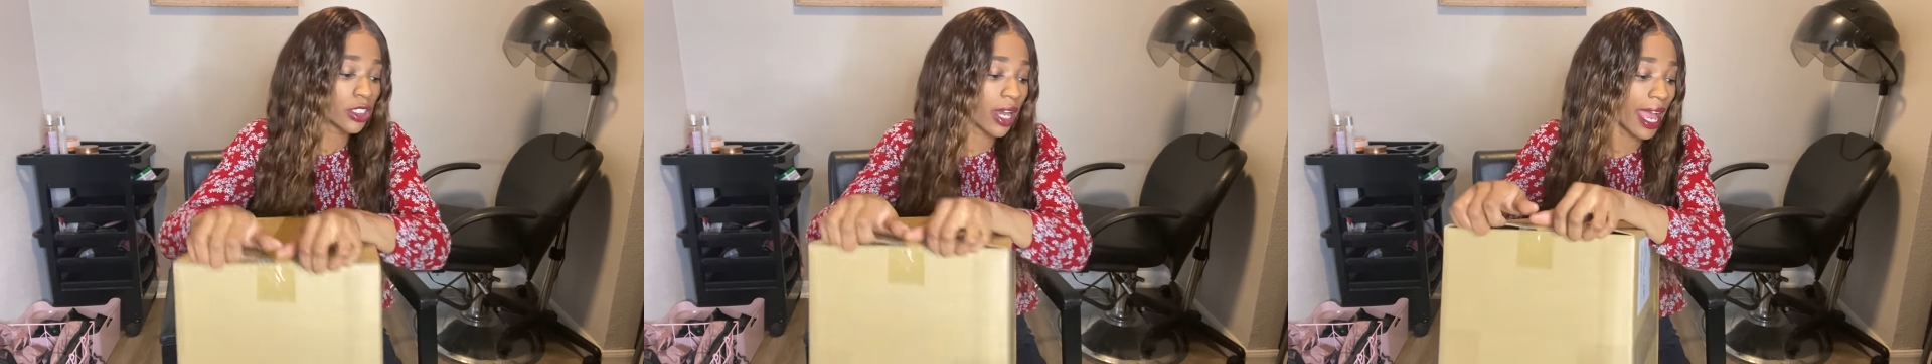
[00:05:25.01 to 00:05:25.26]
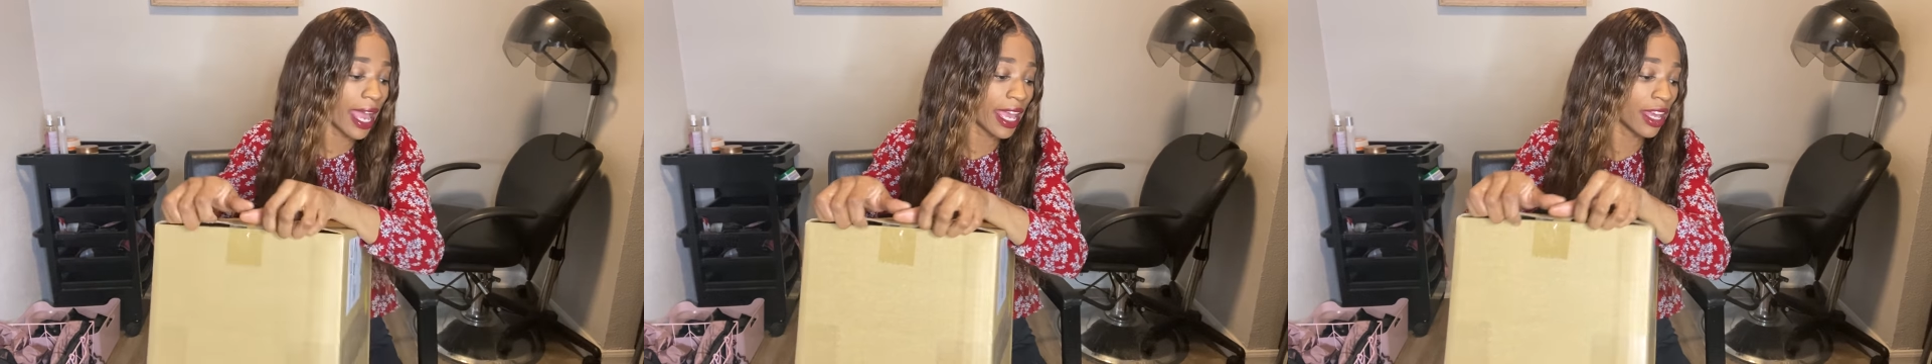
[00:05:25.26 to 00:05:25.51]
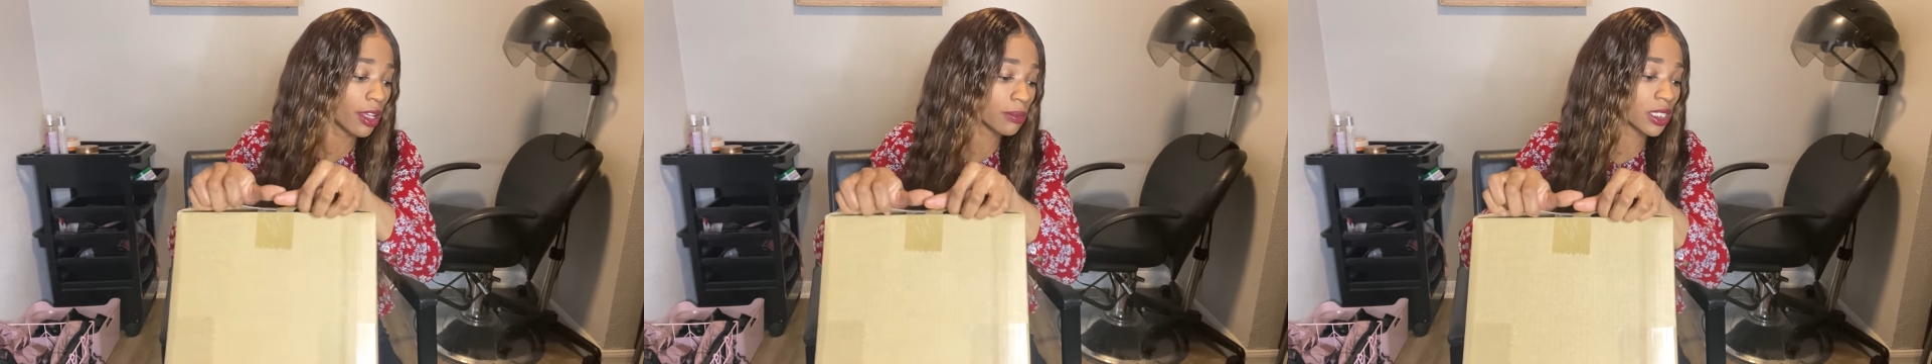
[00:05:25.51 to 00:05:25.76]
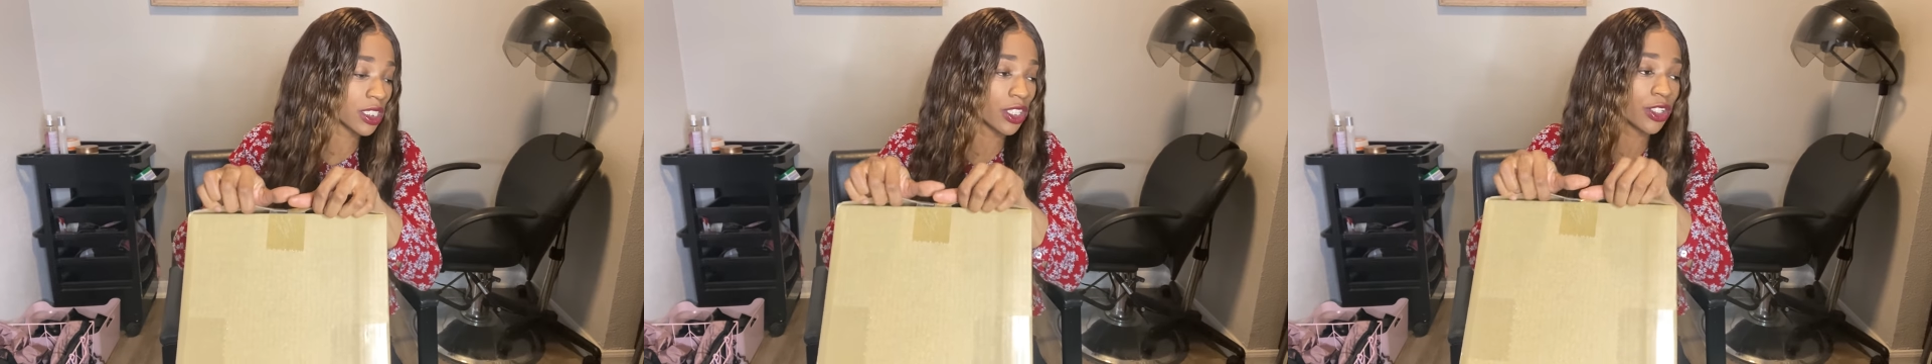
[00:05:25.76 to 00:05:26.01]
I am
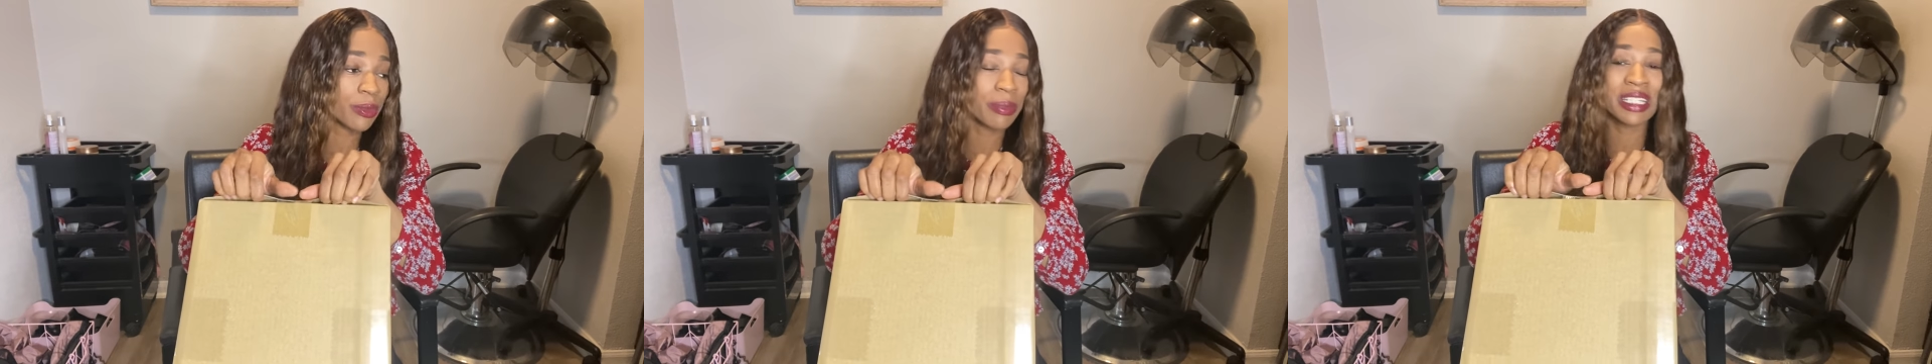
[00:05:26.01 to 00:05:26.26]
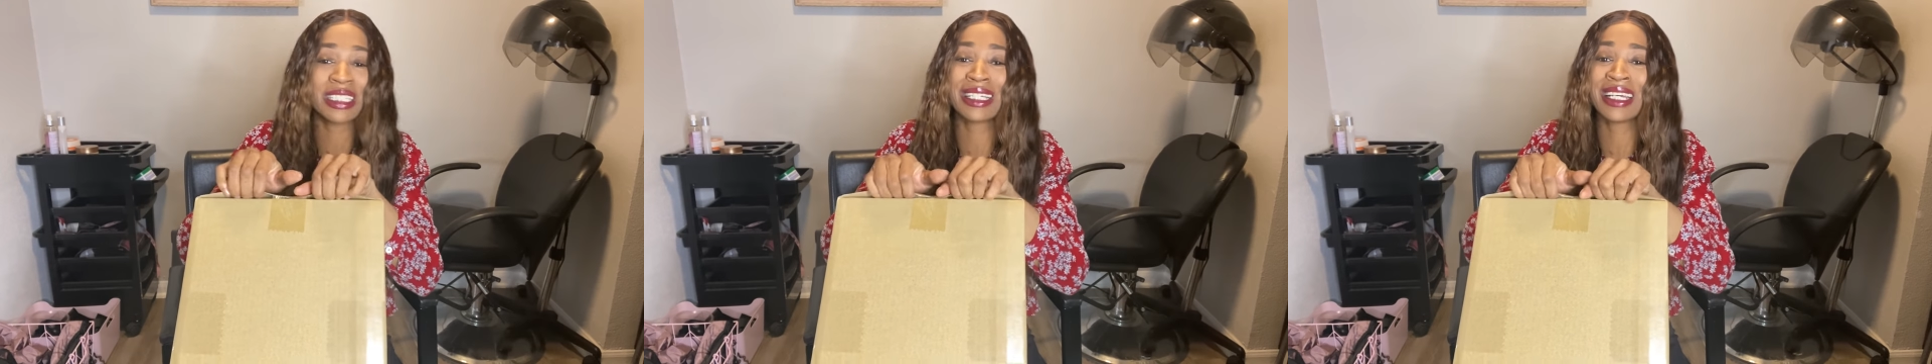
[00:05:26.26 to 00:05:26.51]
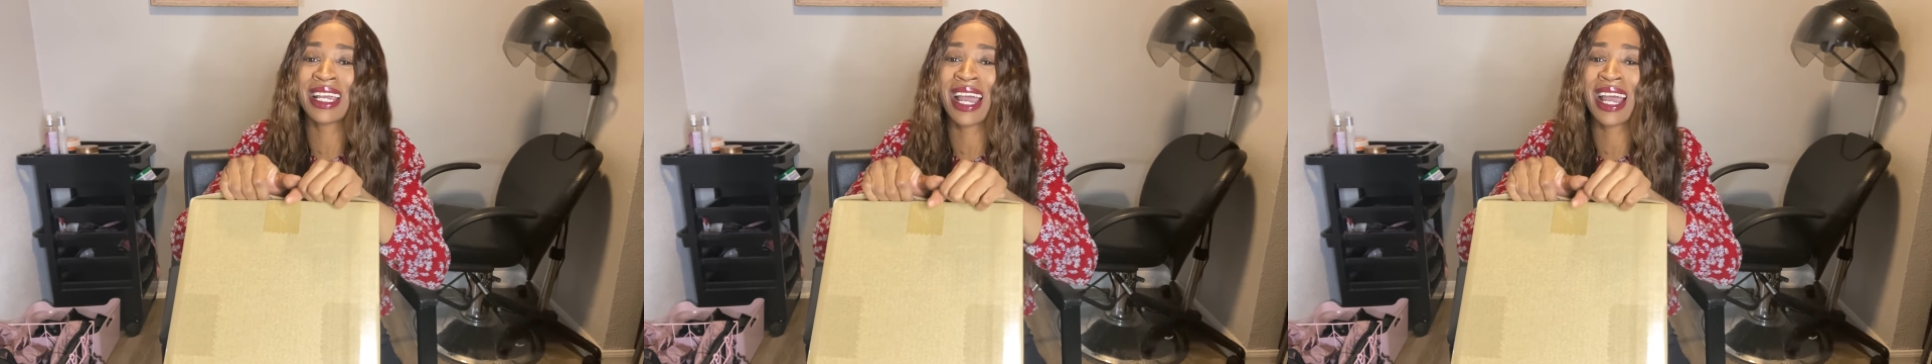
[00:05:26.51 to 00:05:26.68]
still missing,